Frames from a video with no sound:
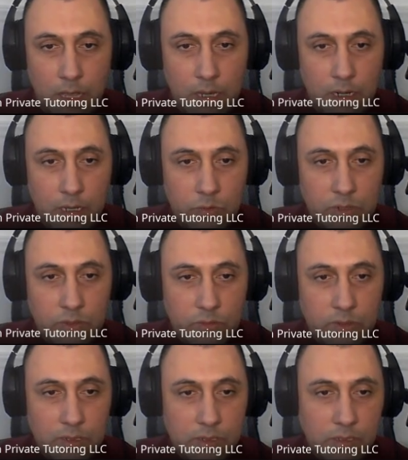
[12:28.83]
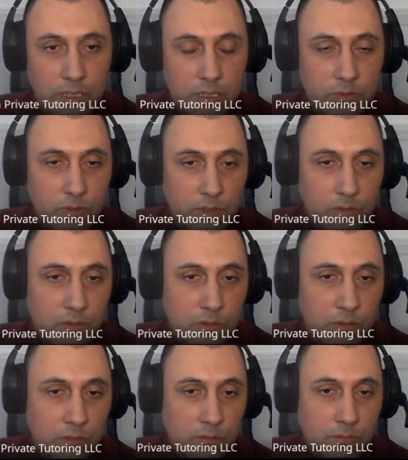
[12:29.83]
I'm not going to understand you at all.
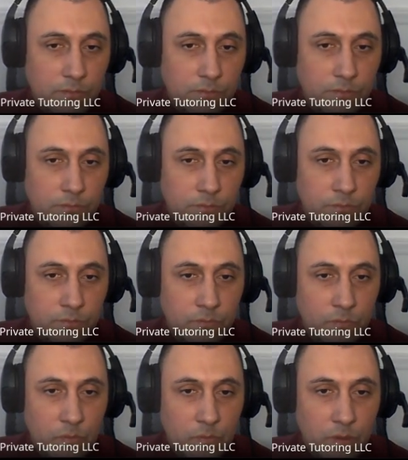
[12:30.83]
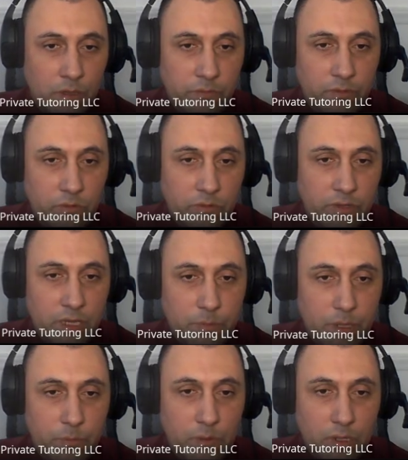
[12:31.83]
If you don't give
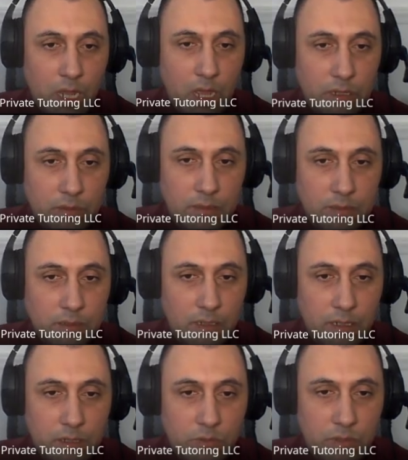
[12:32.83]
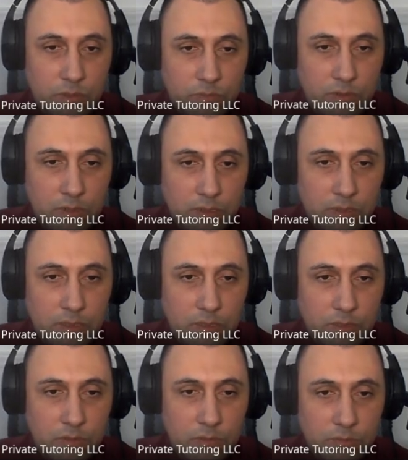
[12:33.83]
me more context, I'm not going to understand.